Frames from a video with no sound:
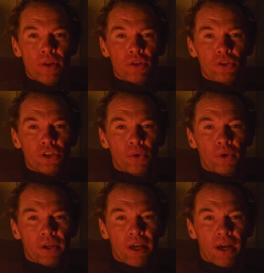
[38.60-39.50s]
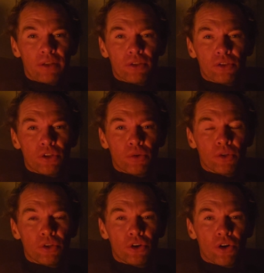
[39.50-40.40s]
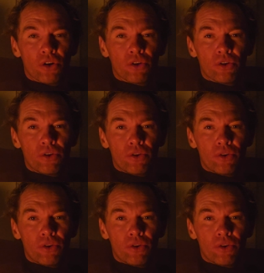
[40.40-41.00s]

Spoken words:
Does he own a cat? Does he own a dog?